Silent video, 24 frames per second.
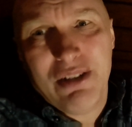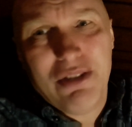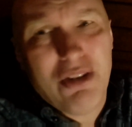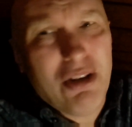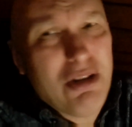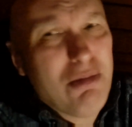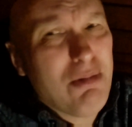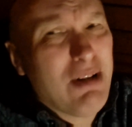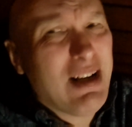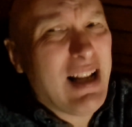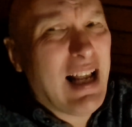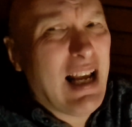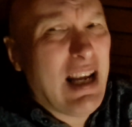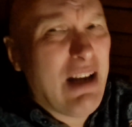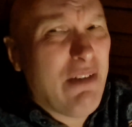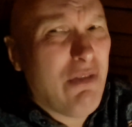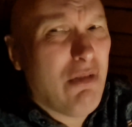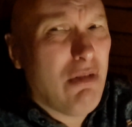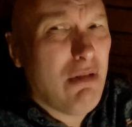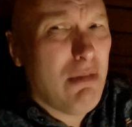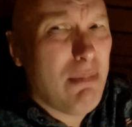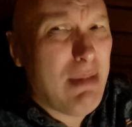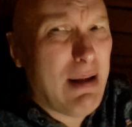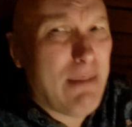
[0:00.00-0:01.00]
The only one I
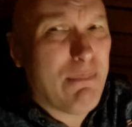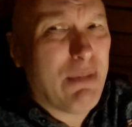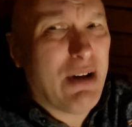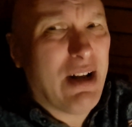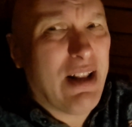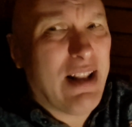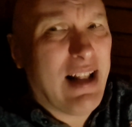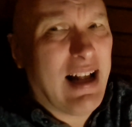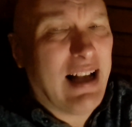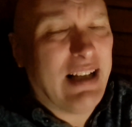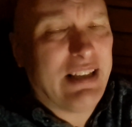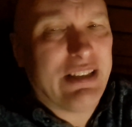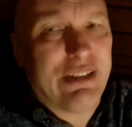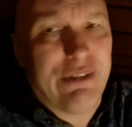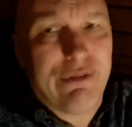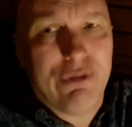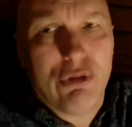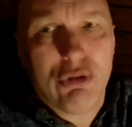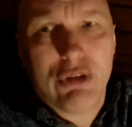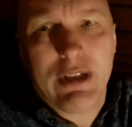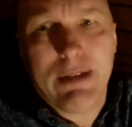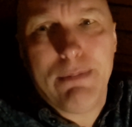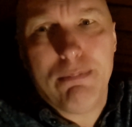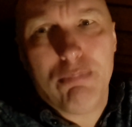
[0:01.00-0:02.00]
ever remember of that is the
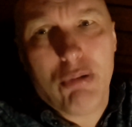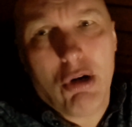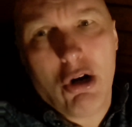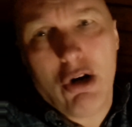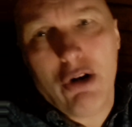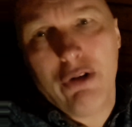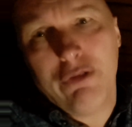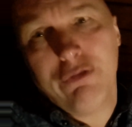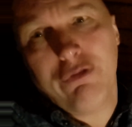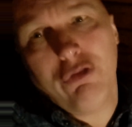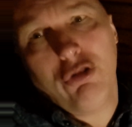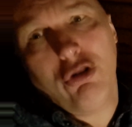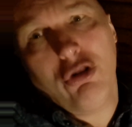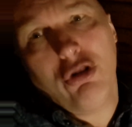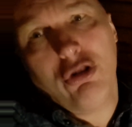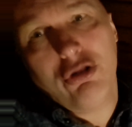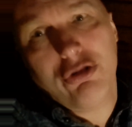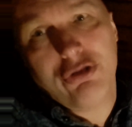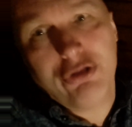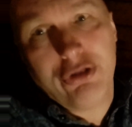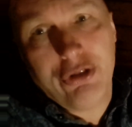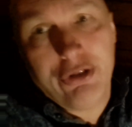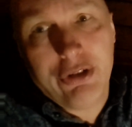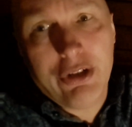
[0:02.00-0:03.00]
fucking porn
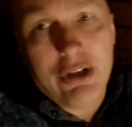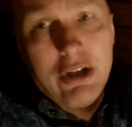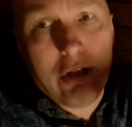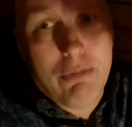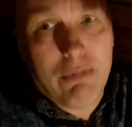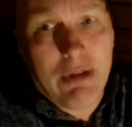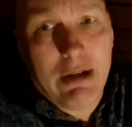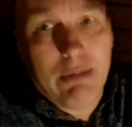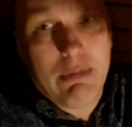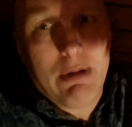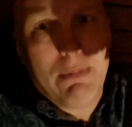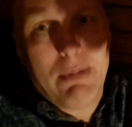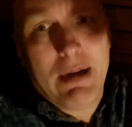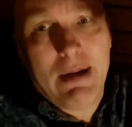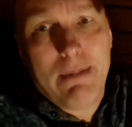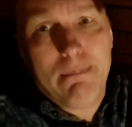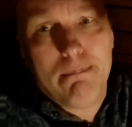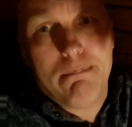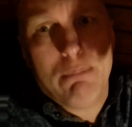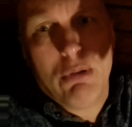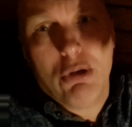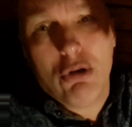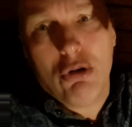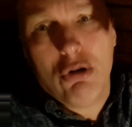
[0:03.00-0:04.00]
version, when I'm a bit
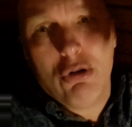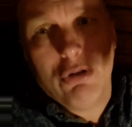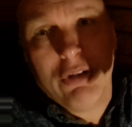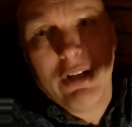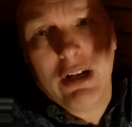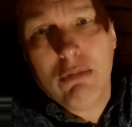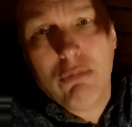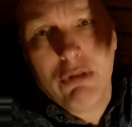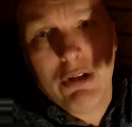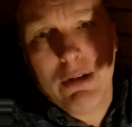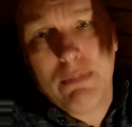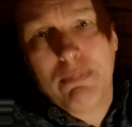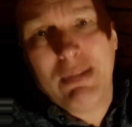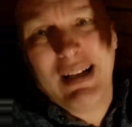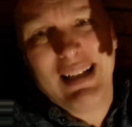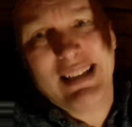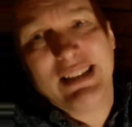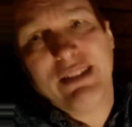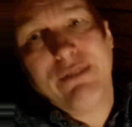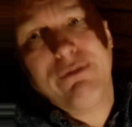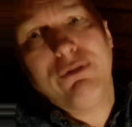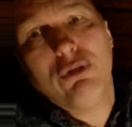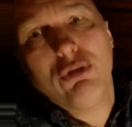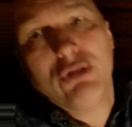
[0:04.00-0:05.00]
bored and I want to
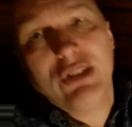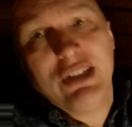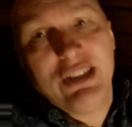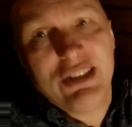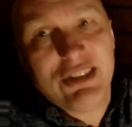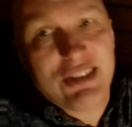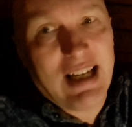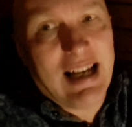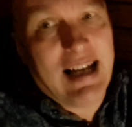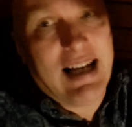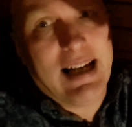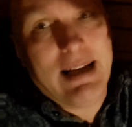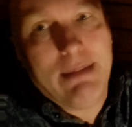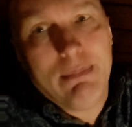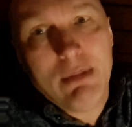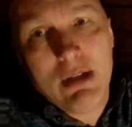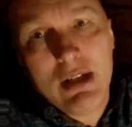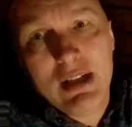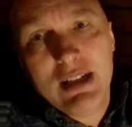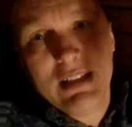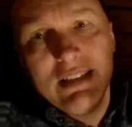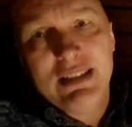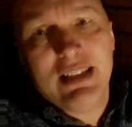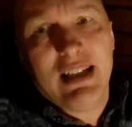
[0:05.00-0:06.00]
pass the fucking time.
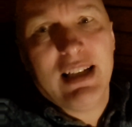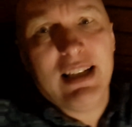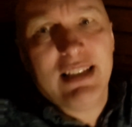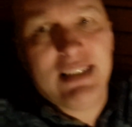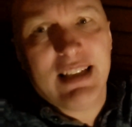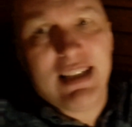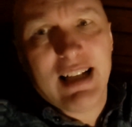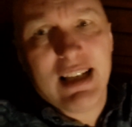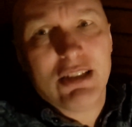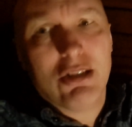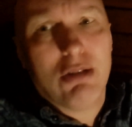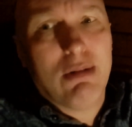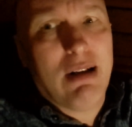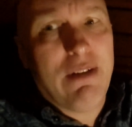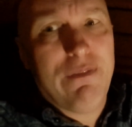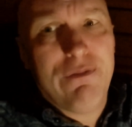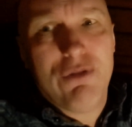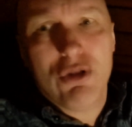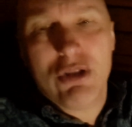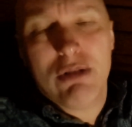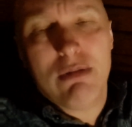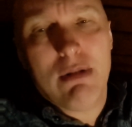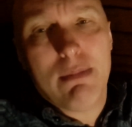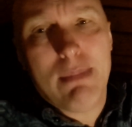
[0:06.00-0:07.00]
Seriously, that's all I
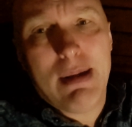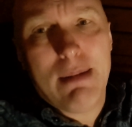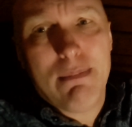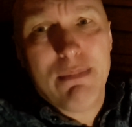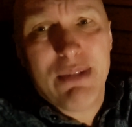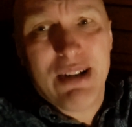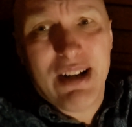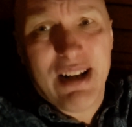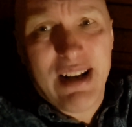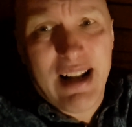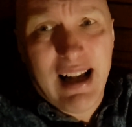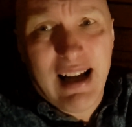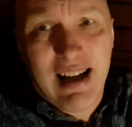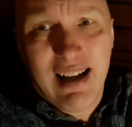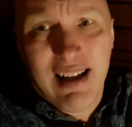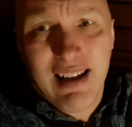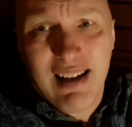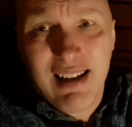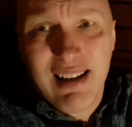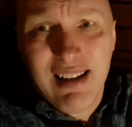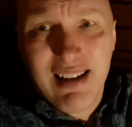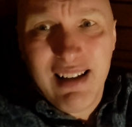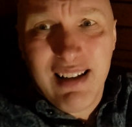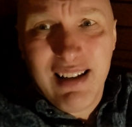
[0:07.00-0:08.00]
fucking remember of that.
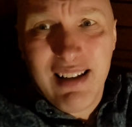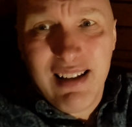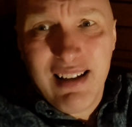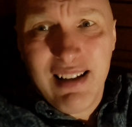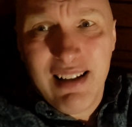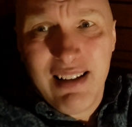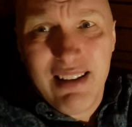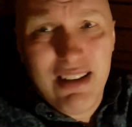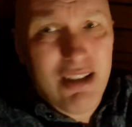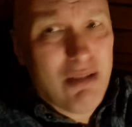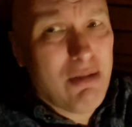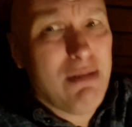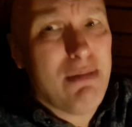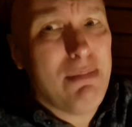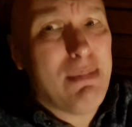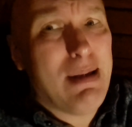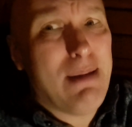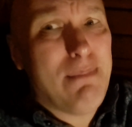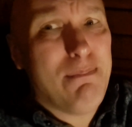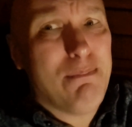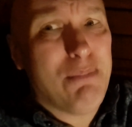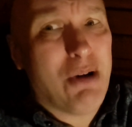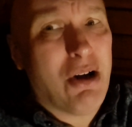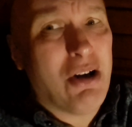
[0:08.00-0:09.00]
So I
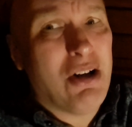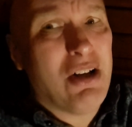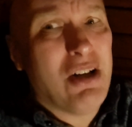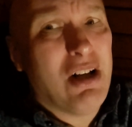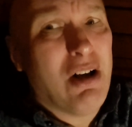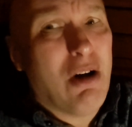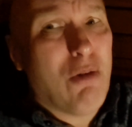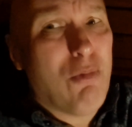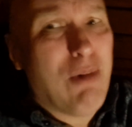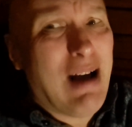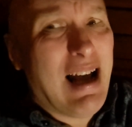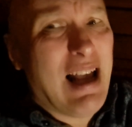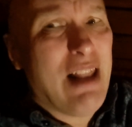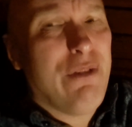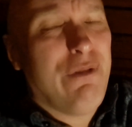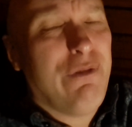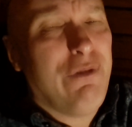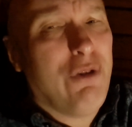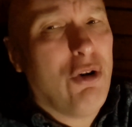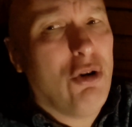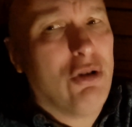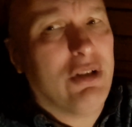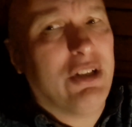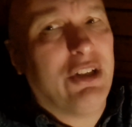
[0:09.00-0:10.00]
remember, why the
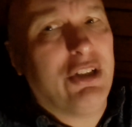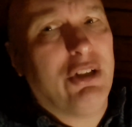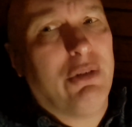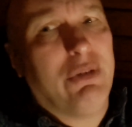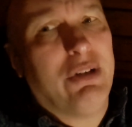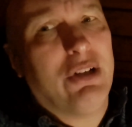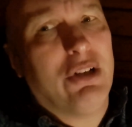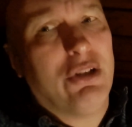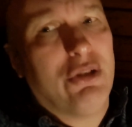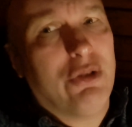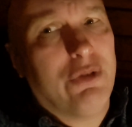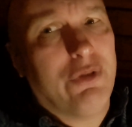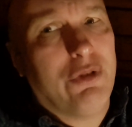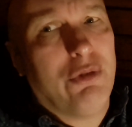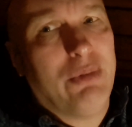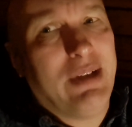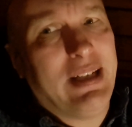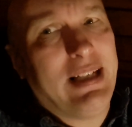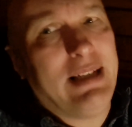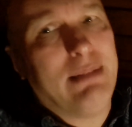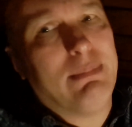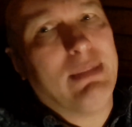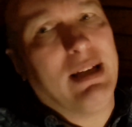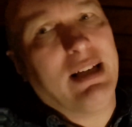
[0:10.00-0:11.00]
fuck are you doing another
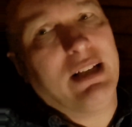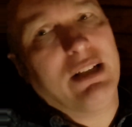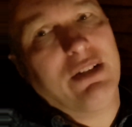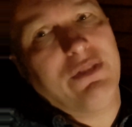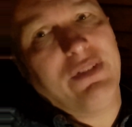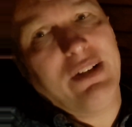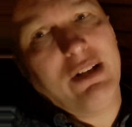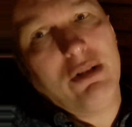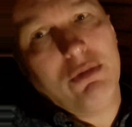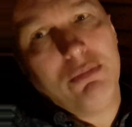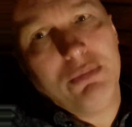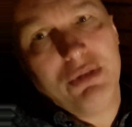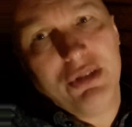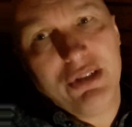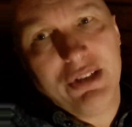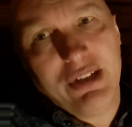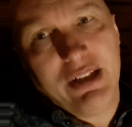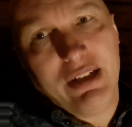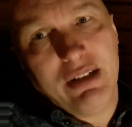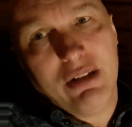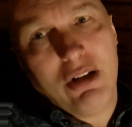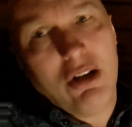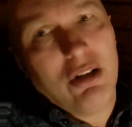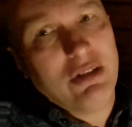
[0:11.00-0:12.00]
remake of Elm
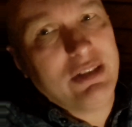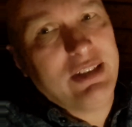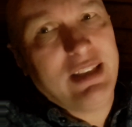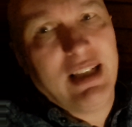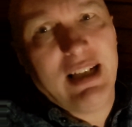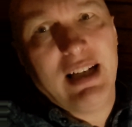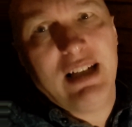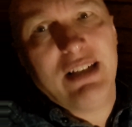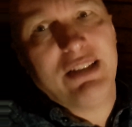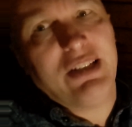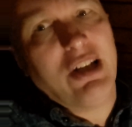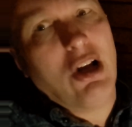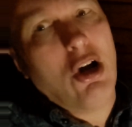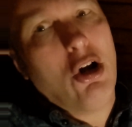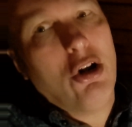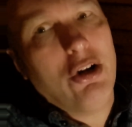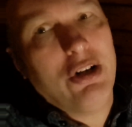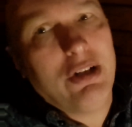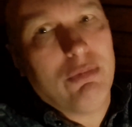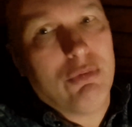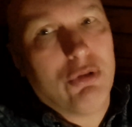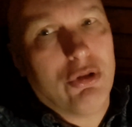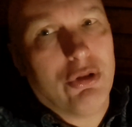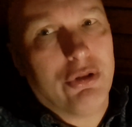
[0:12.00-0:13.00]
Street? Seriously,
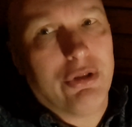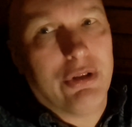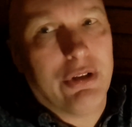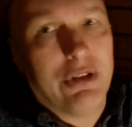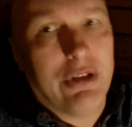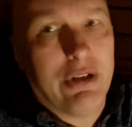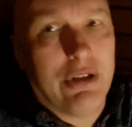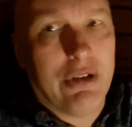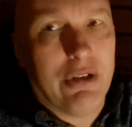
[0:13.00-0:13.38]
Hollywood.